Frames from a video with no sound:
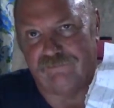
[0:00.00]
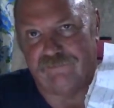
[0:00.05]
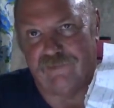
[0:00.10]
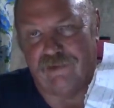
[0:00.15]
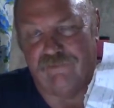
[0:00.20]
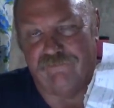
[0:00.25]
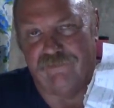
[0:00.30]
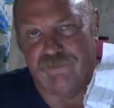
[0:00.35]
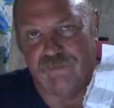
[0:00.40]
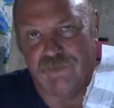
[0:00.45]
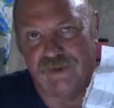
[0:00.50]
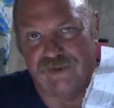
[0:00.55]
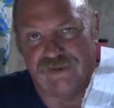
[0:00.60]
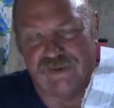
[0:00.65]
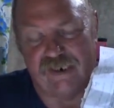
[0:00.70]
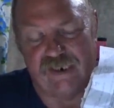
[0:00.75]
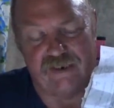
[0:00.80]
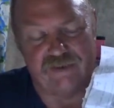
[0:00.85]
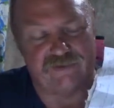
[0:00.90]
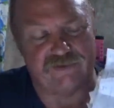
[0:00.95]
of the
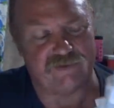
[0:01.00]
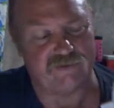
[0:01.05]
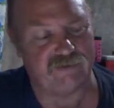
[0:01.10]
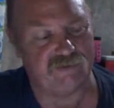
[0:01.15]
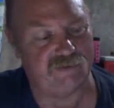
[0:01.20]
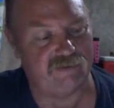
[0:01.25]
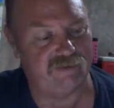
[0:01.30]
receipts